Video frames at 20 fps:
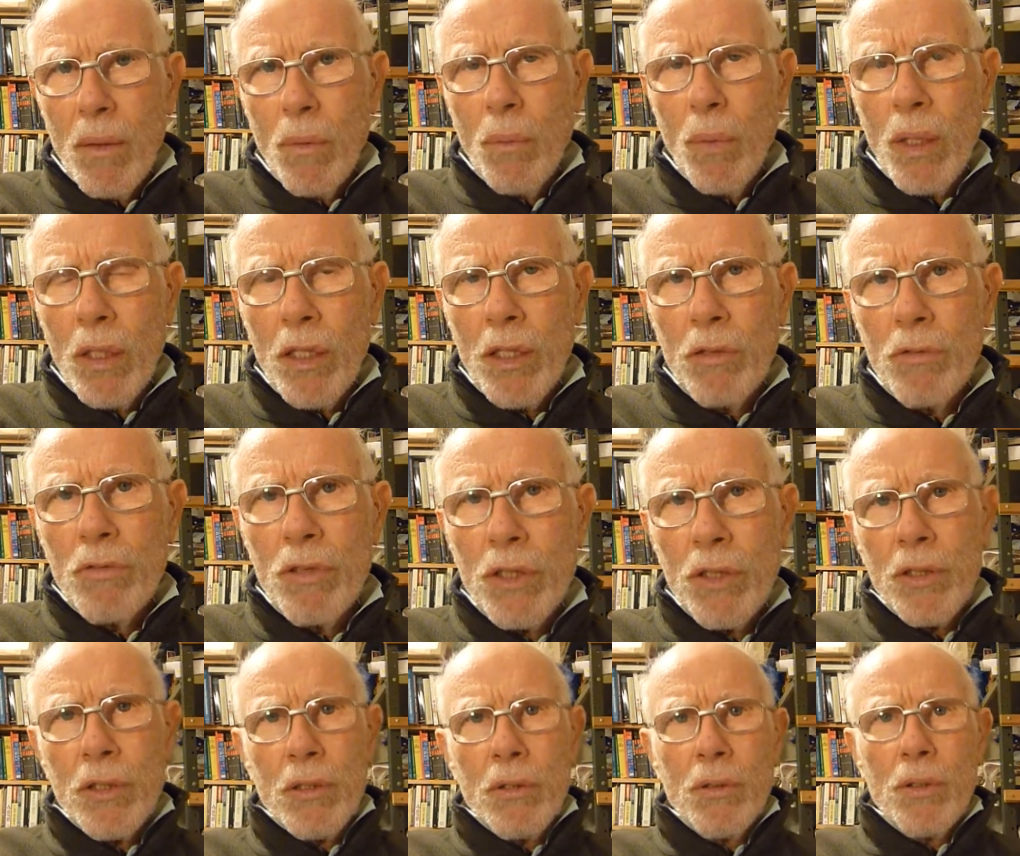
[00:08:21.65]
Well, the
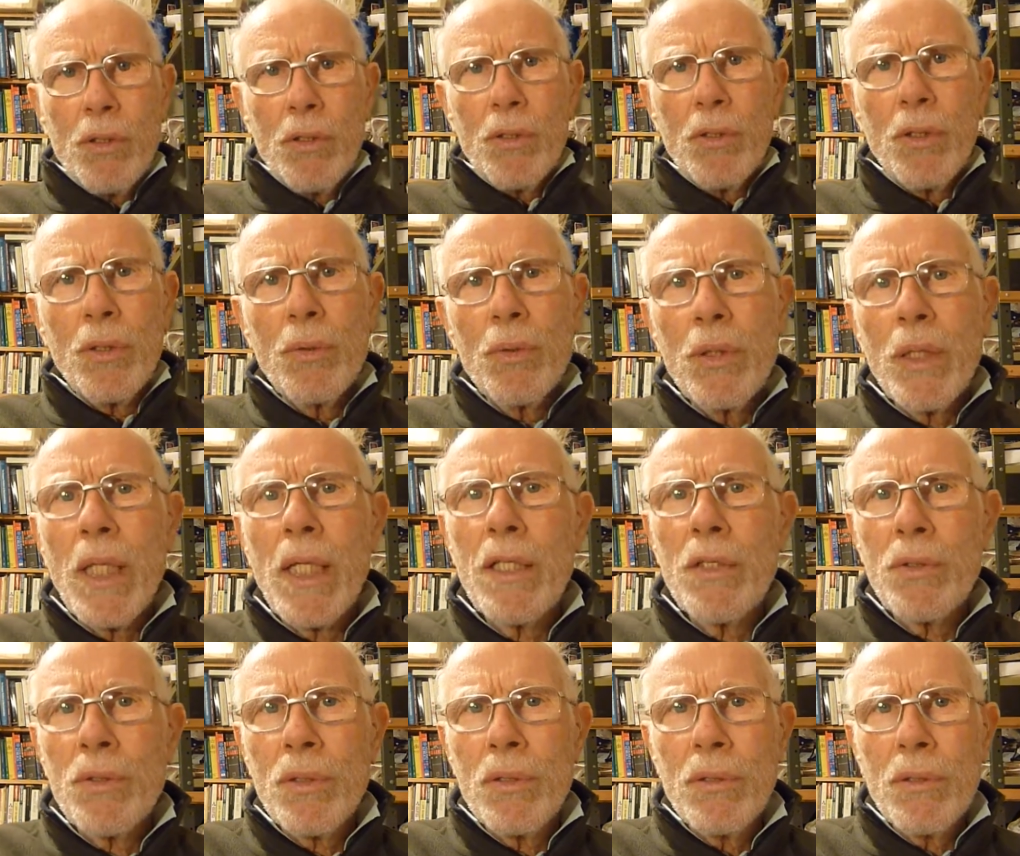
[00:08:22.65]
original
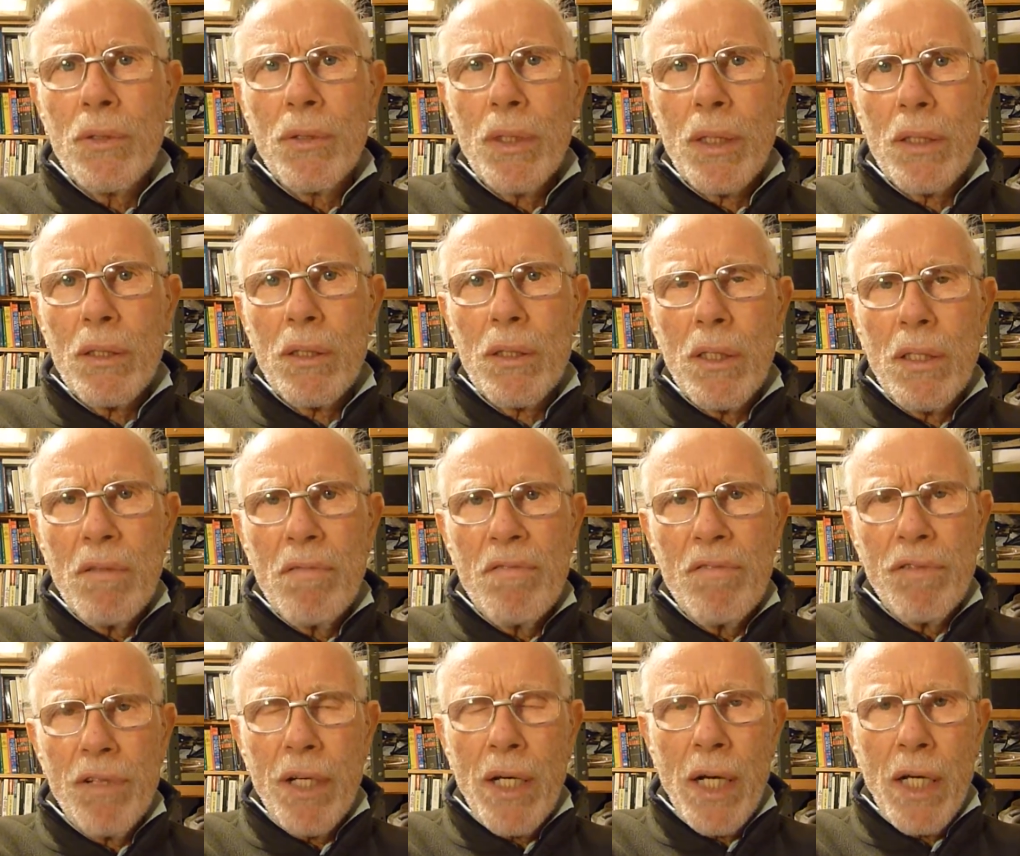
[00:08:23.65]
2016
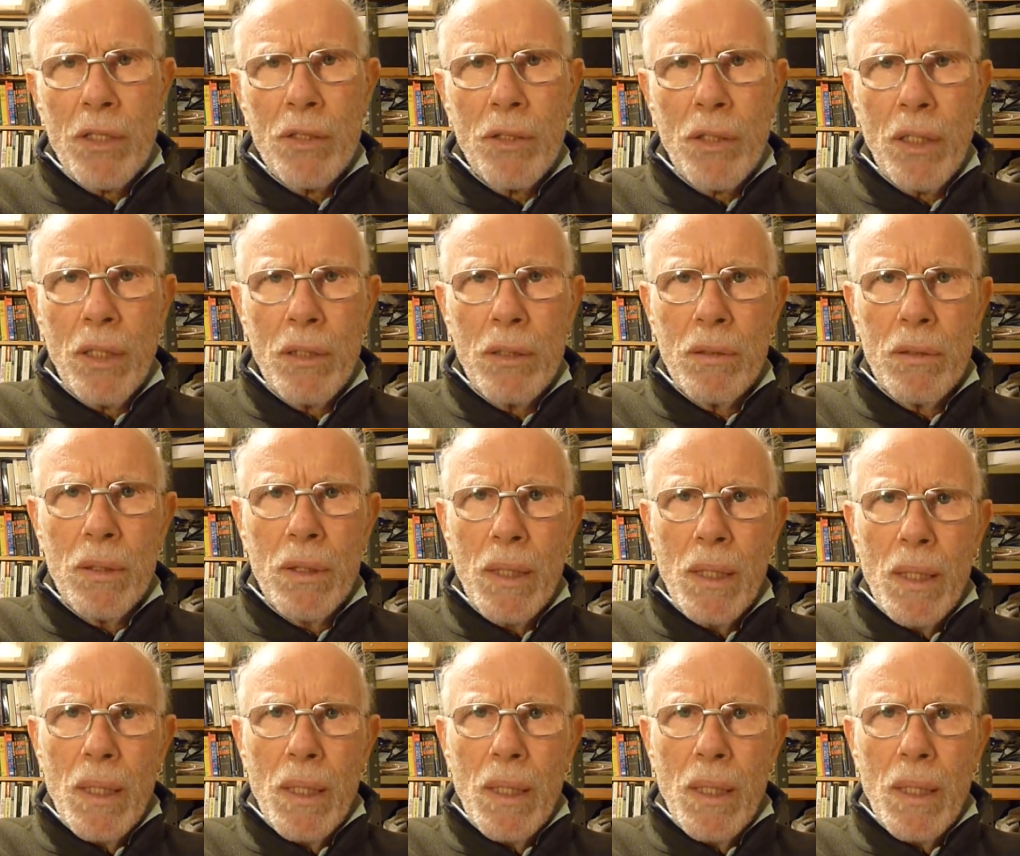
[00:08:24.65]
fiasco,